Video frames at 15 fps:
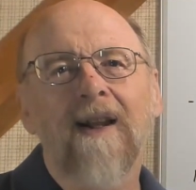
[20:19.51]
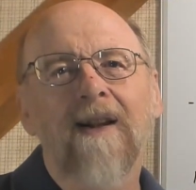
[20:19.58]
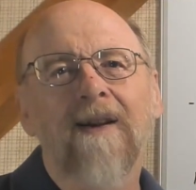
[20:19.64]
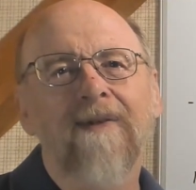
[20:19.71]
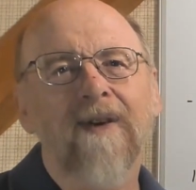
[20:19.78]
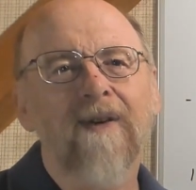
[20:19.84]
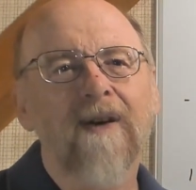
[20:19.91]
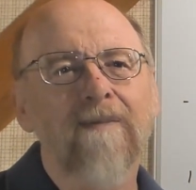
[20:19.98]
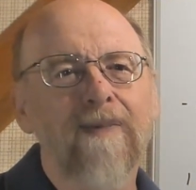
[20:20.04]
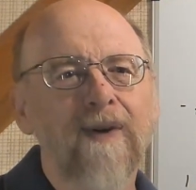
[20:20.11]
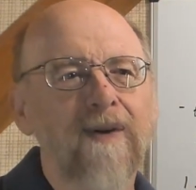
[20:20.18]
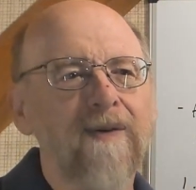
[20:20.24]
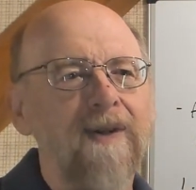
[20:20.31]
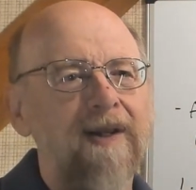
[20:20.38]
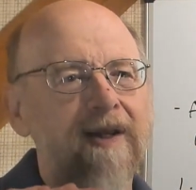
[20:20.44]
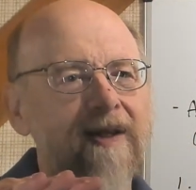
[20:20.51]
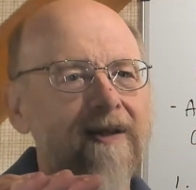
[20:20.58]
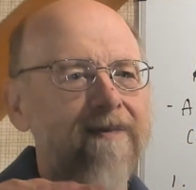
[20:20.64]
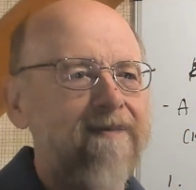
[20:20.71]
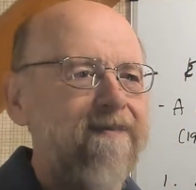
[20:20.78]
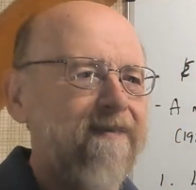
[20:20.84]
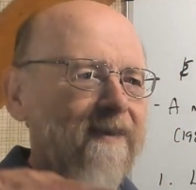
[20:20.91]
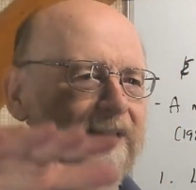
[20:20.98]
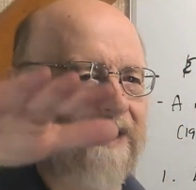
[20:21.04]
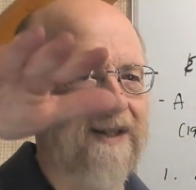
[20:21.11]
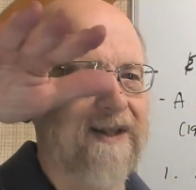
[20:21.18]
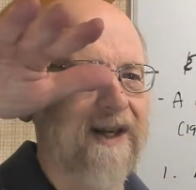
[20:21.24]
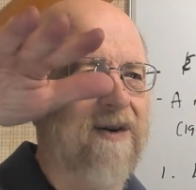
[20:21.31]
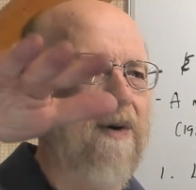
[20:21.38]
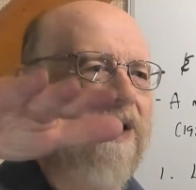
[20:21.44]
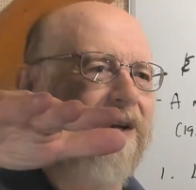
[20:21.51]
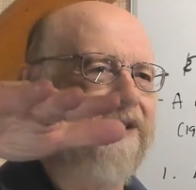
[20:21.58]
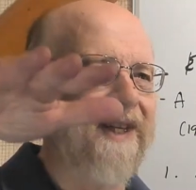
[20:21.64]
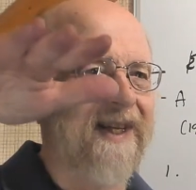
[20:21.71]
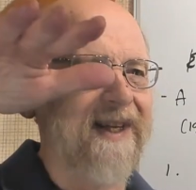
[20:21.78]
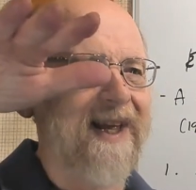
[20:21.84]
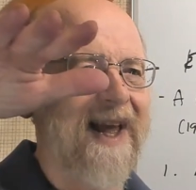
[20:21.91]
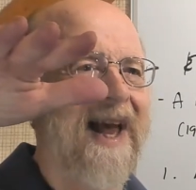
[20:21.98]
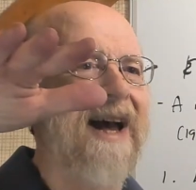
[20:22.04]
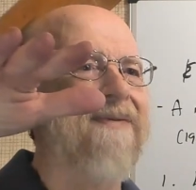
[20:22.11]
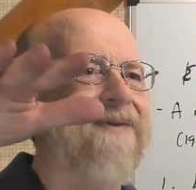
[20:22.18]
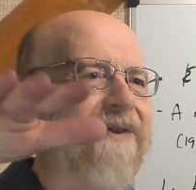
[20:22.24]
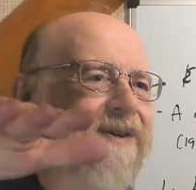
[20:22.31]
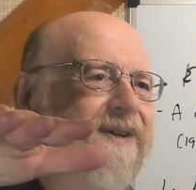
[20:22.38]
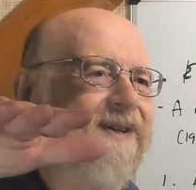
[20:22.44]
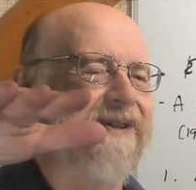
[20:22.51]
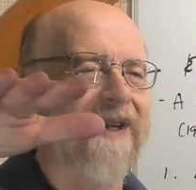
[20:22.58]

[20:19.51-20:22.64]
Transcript: If you compute the equality after,